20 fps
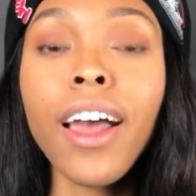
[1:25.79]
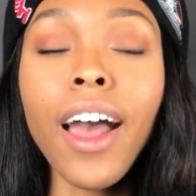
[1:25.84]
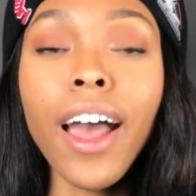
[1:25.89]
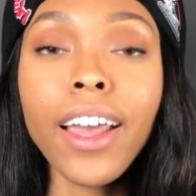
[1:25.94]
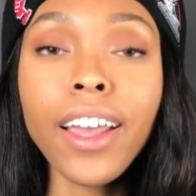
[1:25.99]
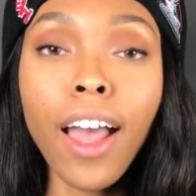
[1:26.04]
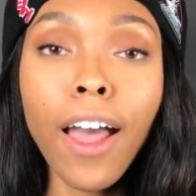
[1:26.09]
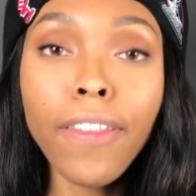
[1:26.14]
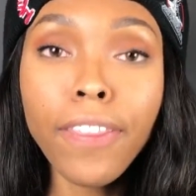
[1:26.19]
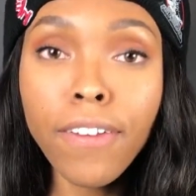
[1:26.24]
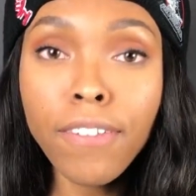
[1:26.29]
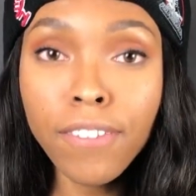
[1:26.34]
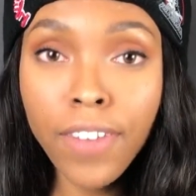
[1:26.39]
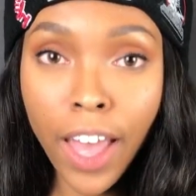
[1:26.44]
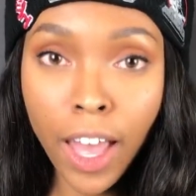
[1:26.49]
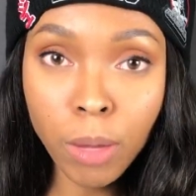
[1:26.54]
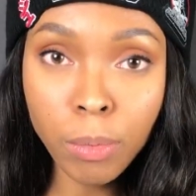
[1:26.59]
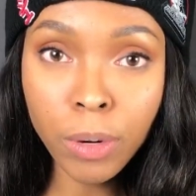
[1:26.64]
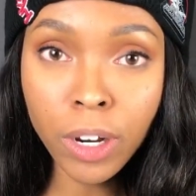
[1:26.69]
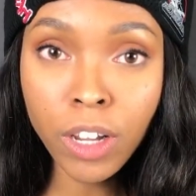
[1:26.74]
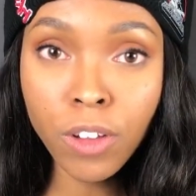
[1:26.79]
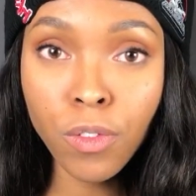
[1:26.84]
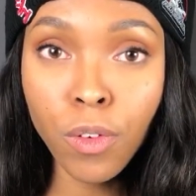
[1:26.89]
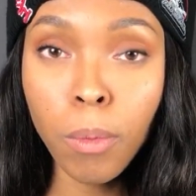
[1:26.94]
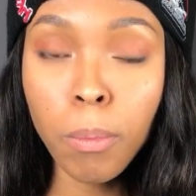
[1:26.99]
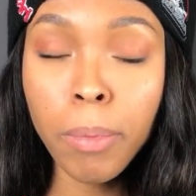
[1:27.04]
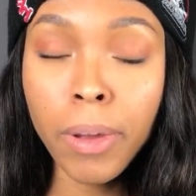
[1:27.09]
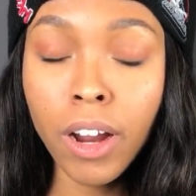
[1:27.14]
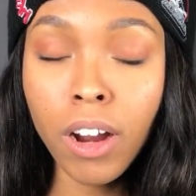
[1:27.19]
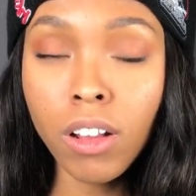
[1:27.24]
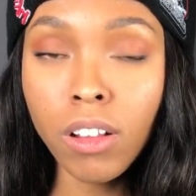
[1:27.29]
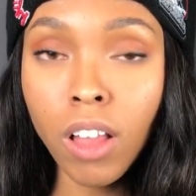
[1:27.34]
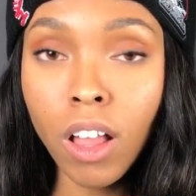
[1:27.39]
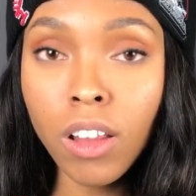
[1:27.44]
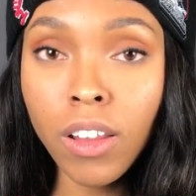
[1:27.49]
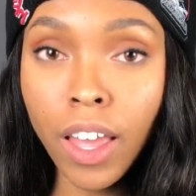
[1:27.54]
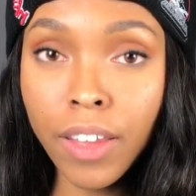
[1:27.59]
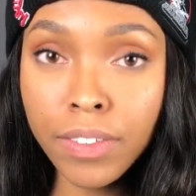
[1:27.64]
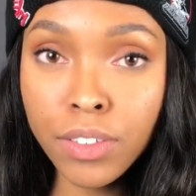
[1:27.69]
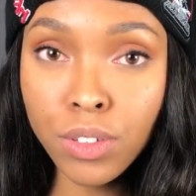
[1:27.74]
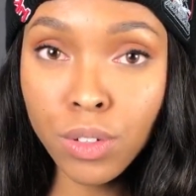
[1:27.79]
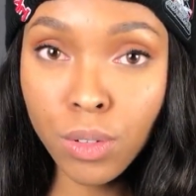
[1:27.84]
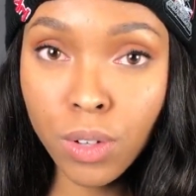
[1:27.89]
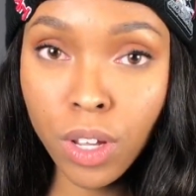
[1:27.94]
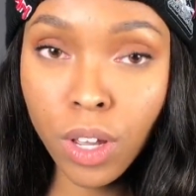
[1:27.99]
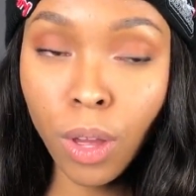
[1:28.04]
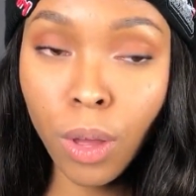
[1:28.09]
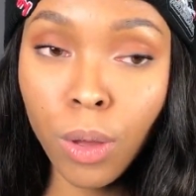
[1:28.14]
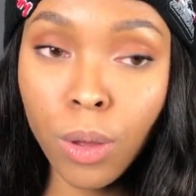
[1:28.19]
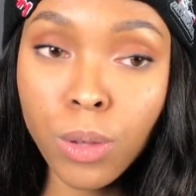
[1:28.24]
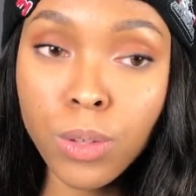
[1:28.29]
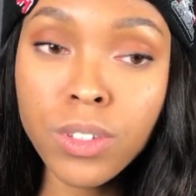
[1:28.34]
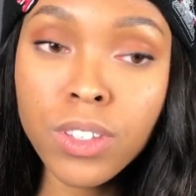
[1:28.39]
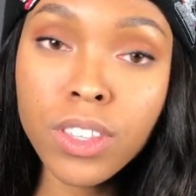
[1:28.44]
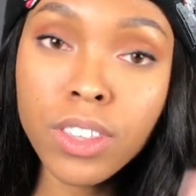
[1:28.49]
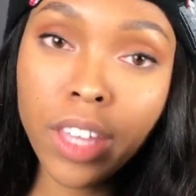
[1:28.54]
I got the fabric from Parallel Life Studios.